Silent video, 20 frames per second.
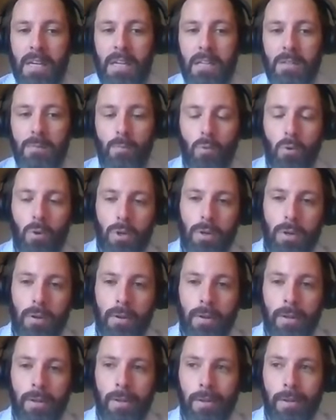is more
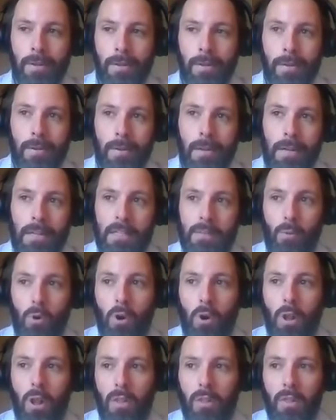
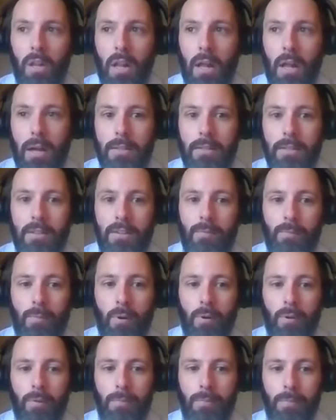along the lines of
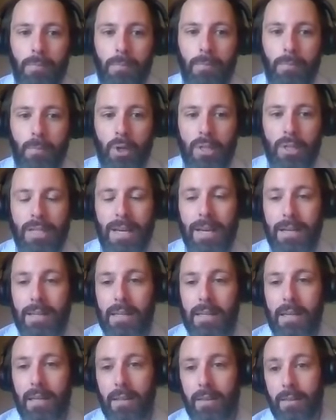
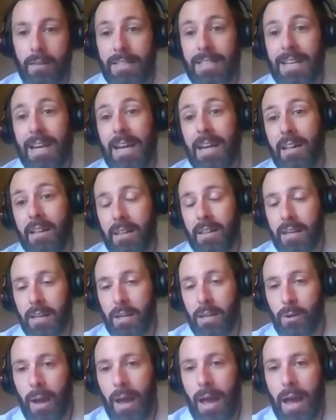protecting the data
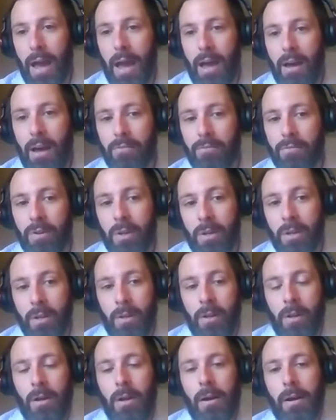that you have
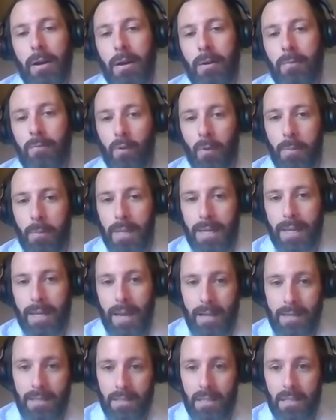from being
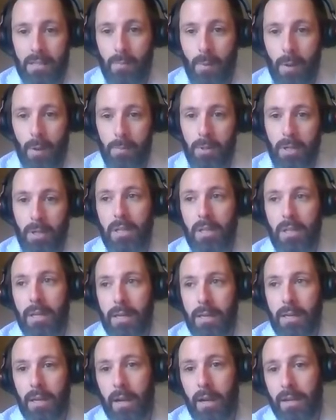accessed publicly,
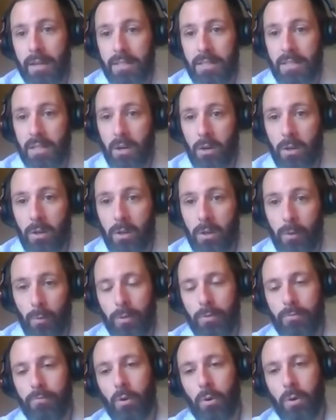and not necessarily
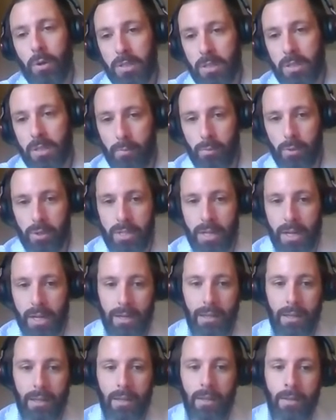with a focus on
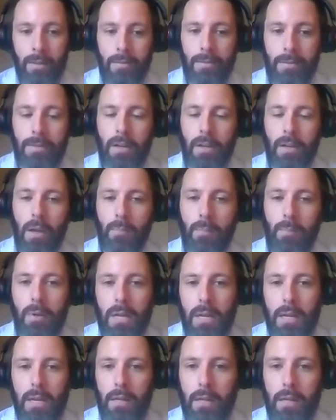protecting the
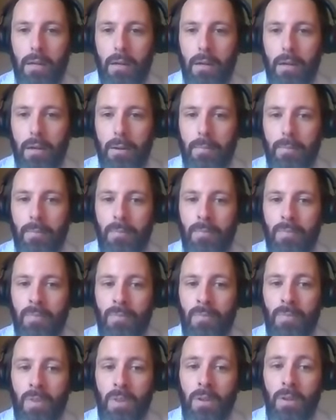company and
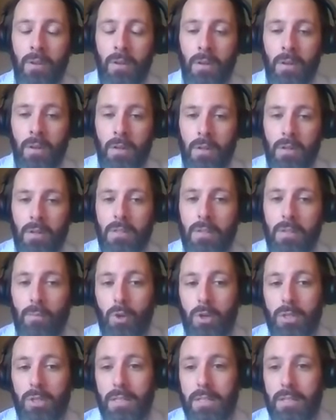some
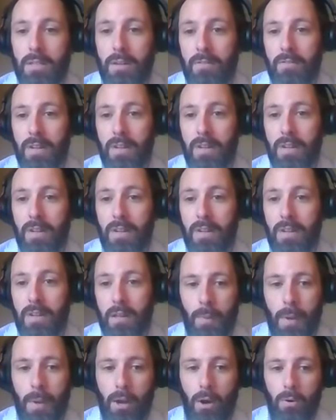more sensitive
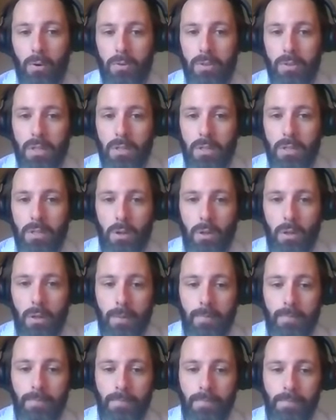data that you may host
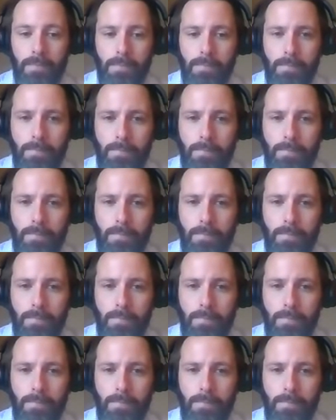internally.